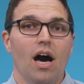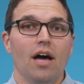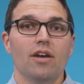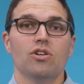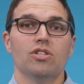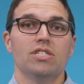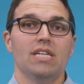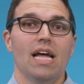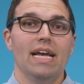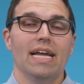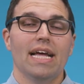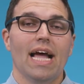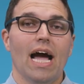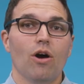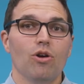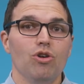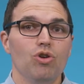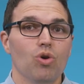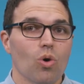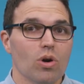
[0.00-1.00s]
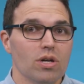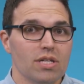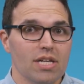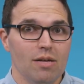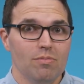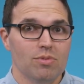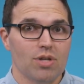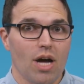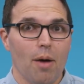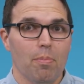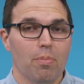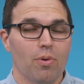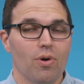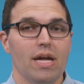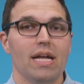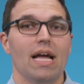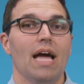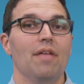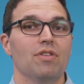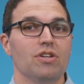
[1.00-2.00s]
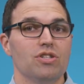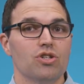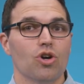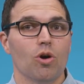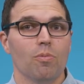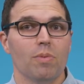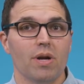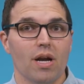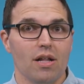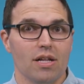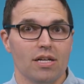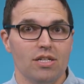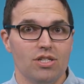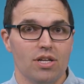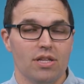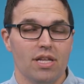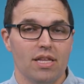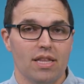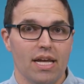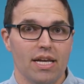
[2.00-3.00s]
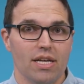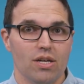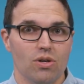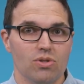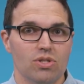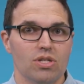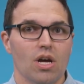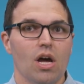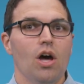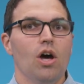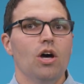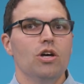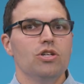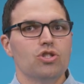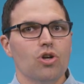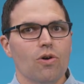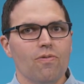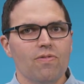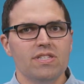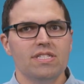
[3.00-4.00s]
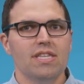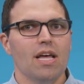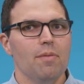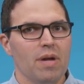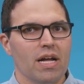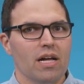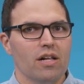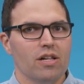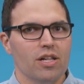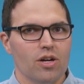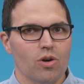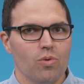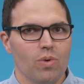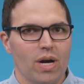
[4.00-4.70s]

understanding how your teams operate and the terminology that they use, surface them in clear